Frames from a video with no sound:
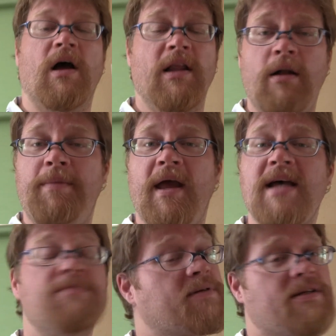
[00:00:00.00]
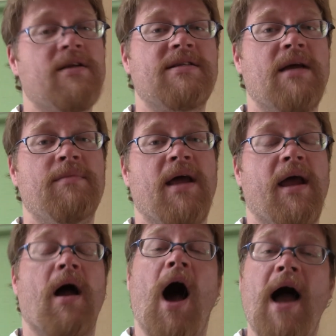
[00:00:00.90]
A little PS, but still the same
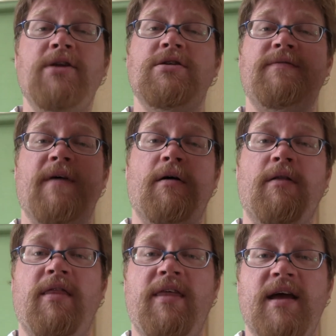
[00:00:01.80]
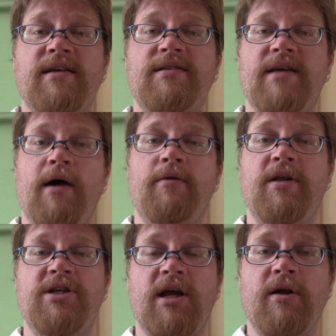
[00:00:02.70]
day. I just found this out in
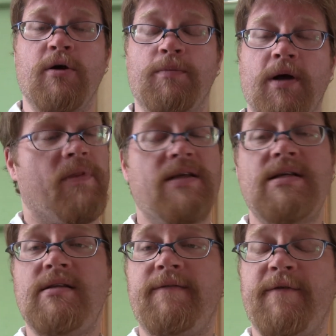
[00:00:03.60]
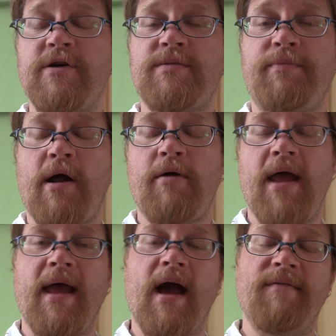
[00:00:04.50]
the chicken coop. This is the first
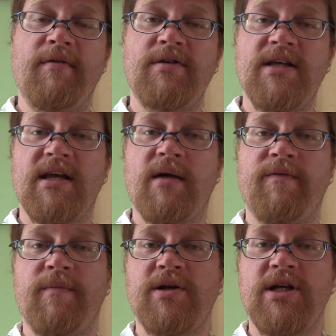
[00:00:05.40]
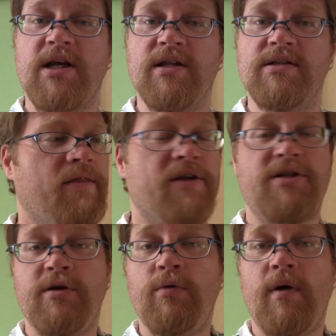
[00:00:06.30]
brown egg I've ever seen come from our chickens. The
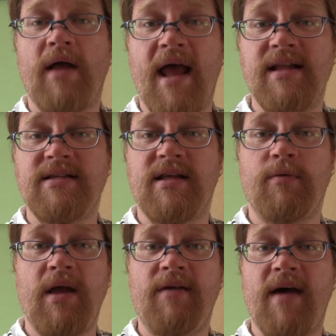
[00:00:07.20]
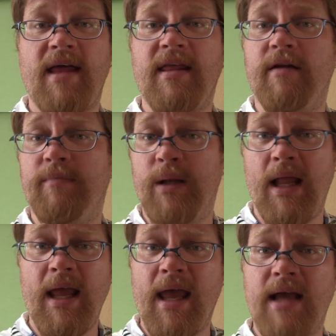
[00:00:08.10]
two hens that we have had that have been
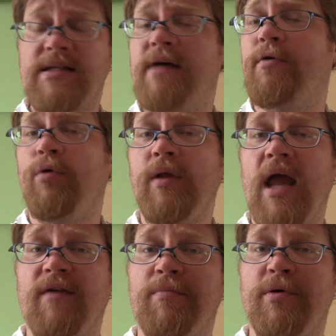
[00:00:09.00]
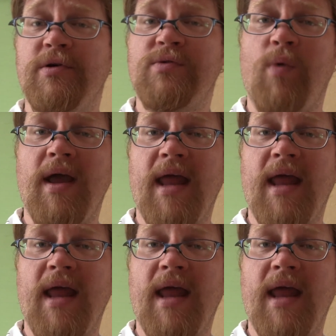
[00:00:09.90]
laying eggs have only ever produced white